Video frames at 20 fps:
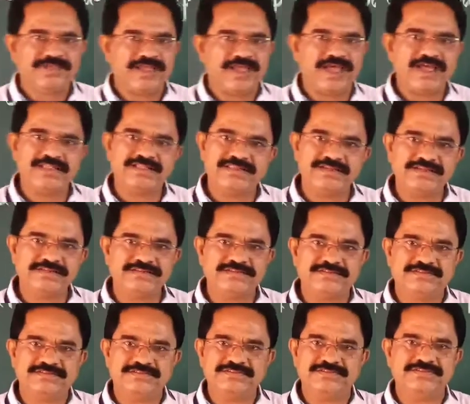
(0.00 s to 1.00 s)
I
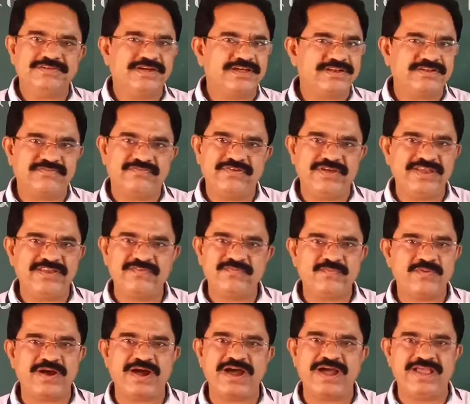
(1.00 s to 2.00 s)
think you are very
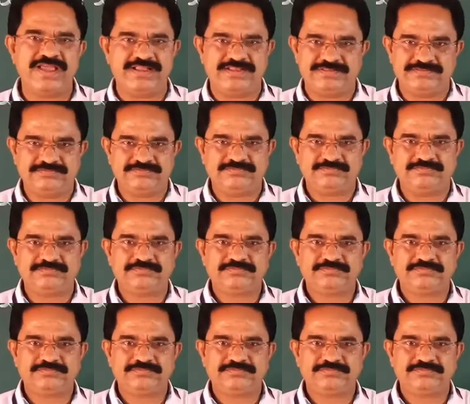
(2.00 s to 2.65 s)
fine